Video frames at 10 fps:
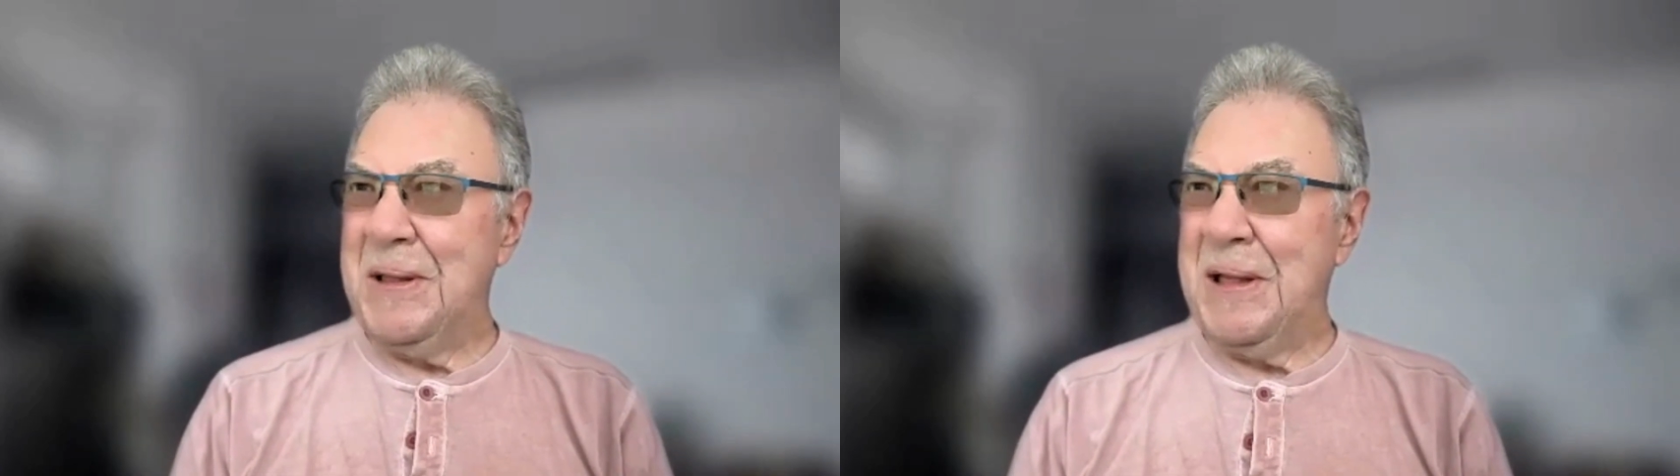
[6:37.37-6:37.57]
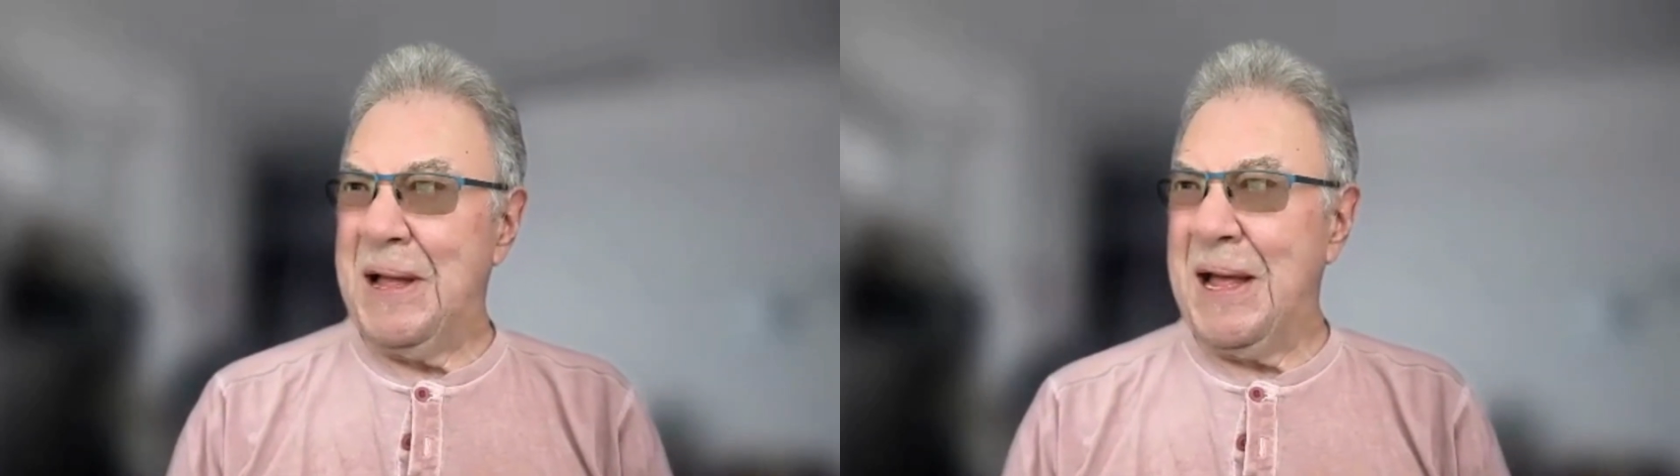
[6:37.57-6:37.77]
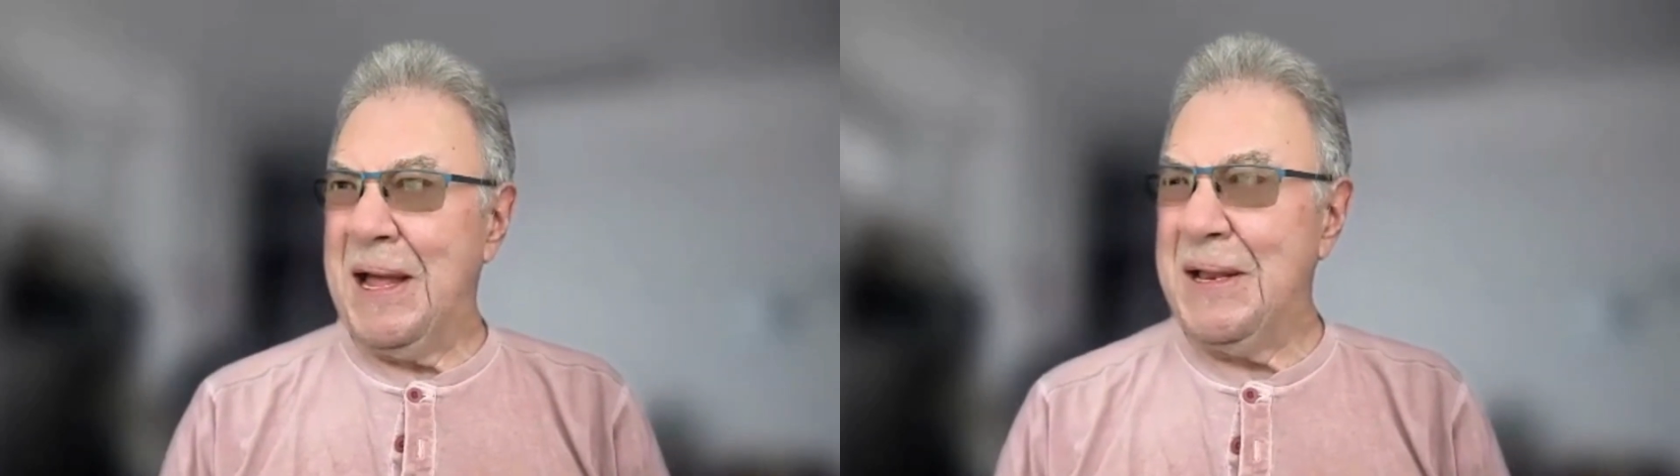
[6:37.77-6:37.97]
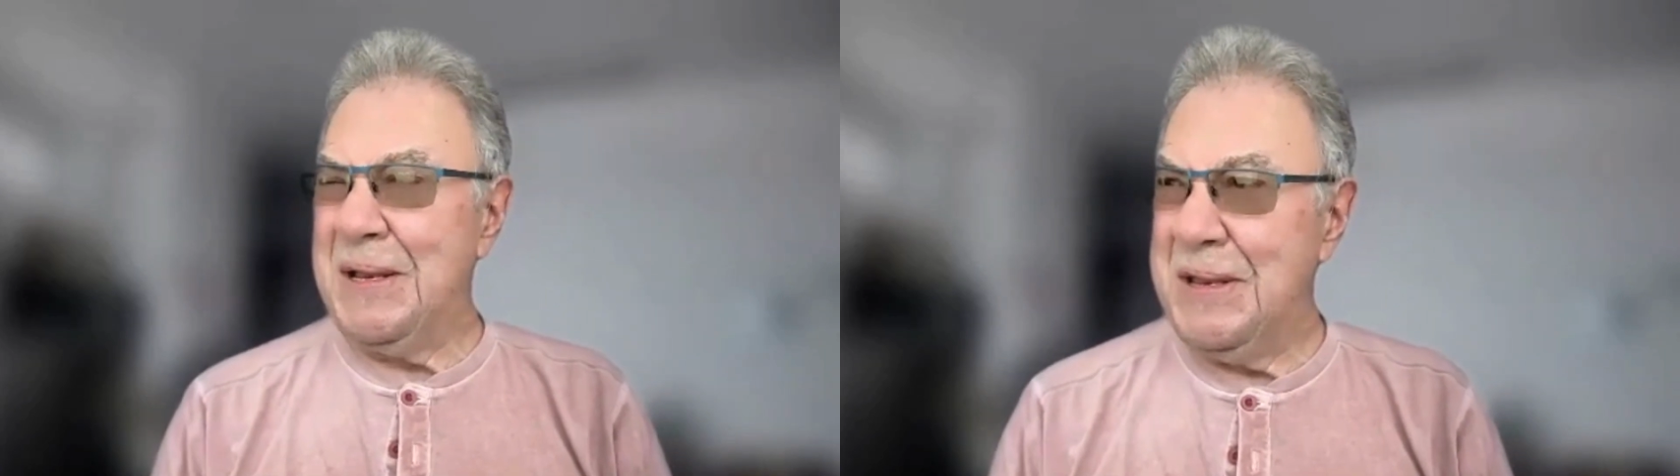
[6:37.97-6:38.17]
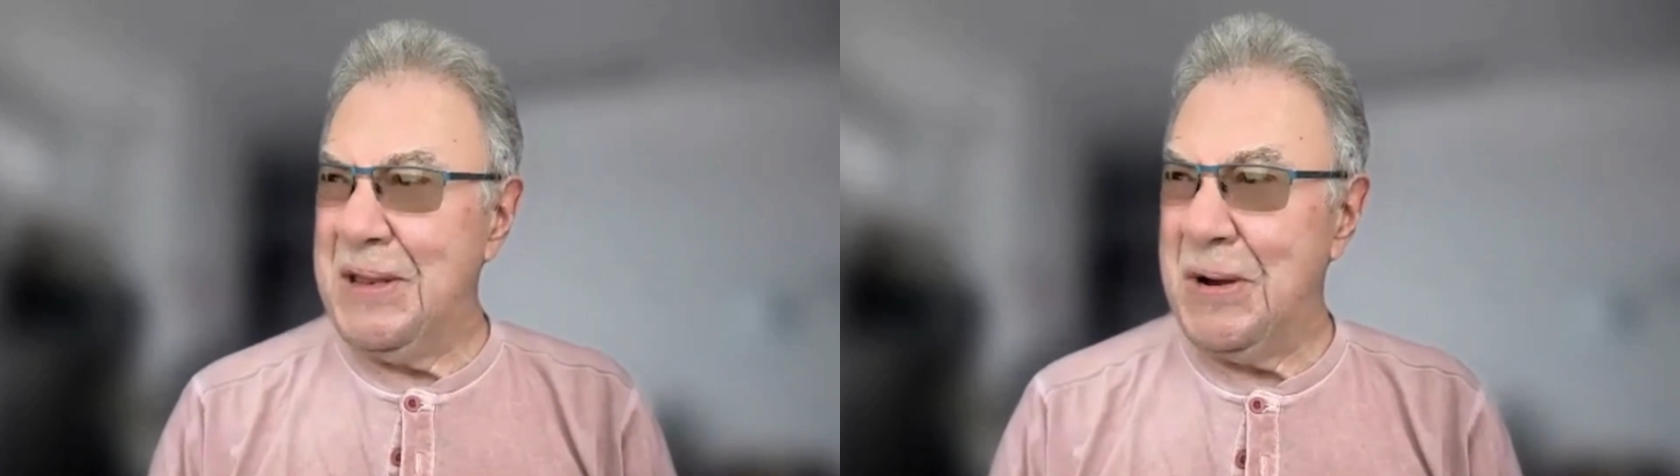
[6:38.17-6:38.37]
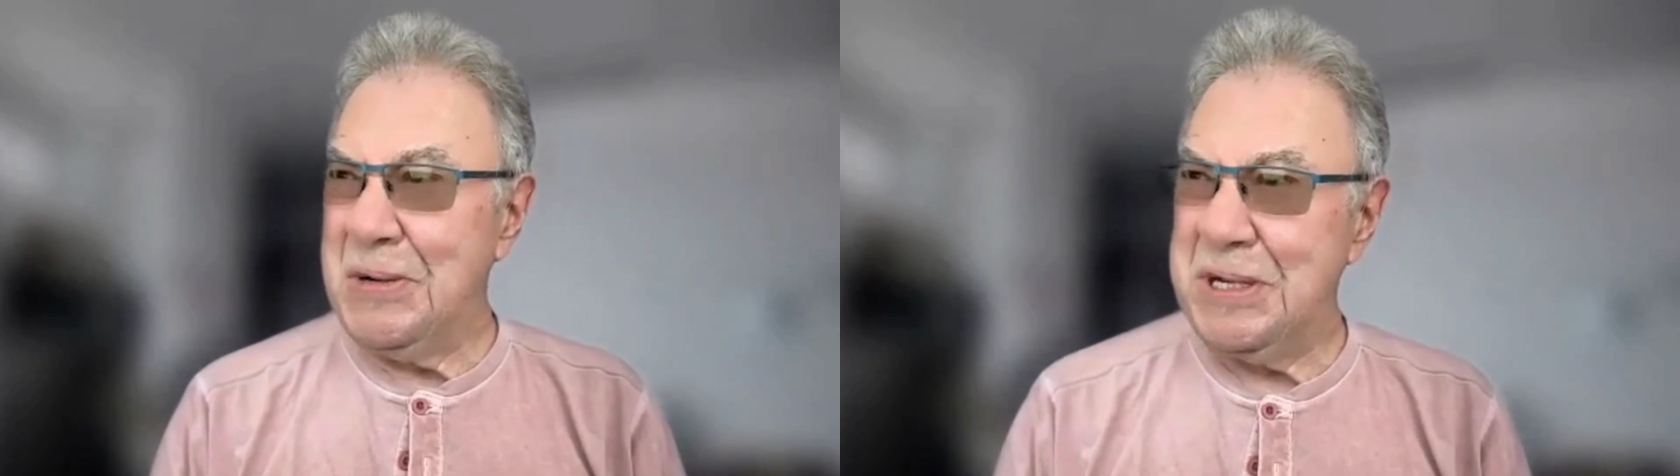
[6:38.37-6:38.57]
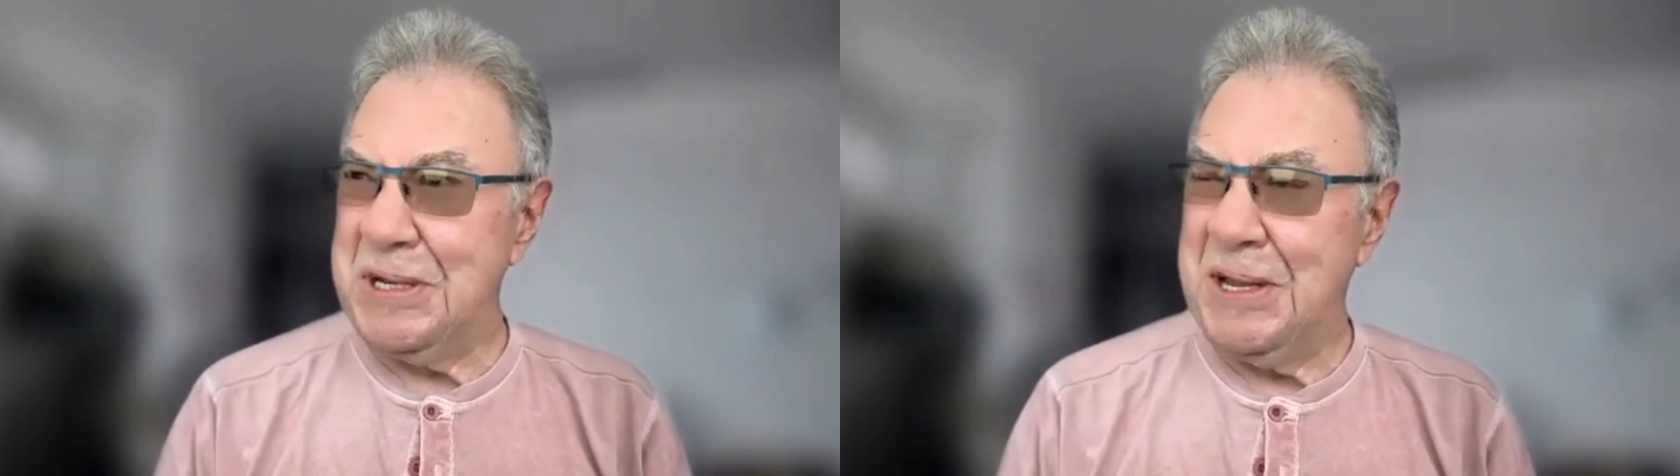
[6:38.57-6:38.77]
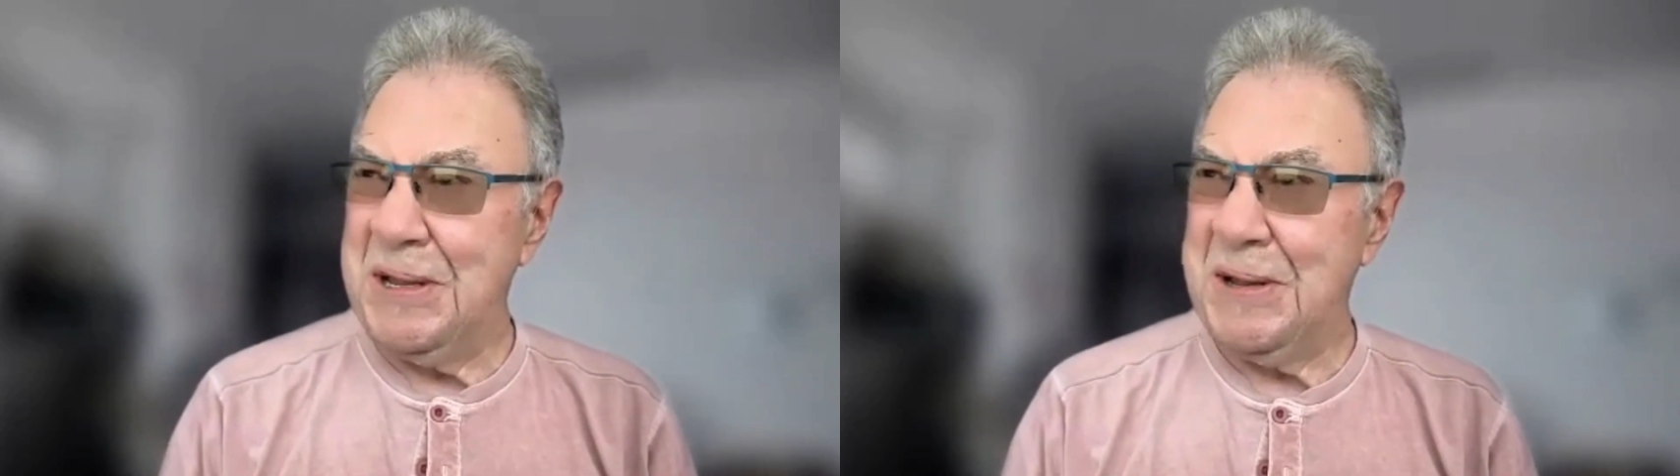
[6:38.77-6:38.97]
notion